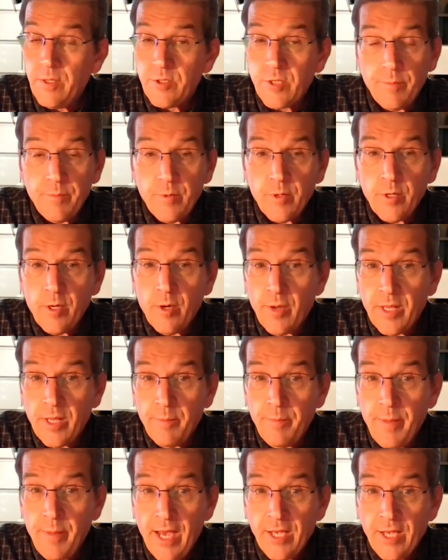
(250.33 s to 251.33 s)
In
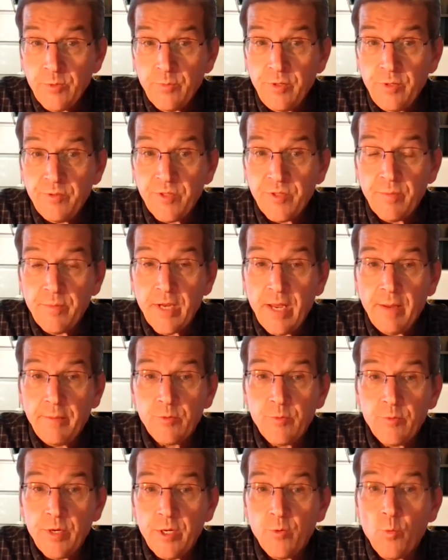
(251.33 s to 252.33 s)
the past, we've
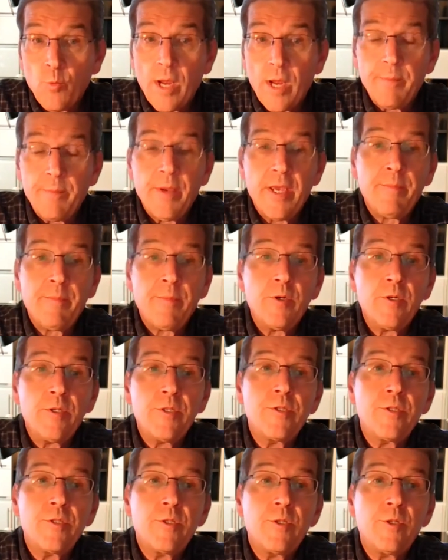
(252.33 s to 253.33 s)
sometimes written white
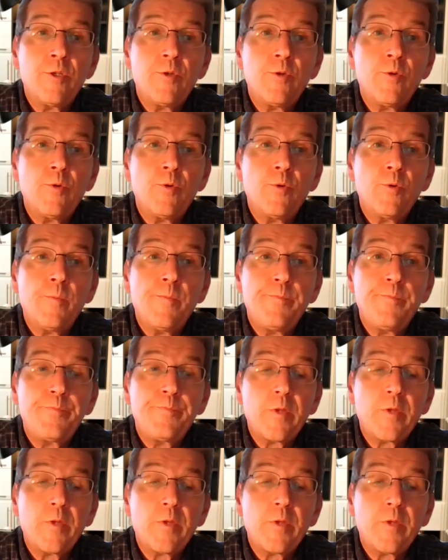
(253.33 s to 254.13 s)
papers to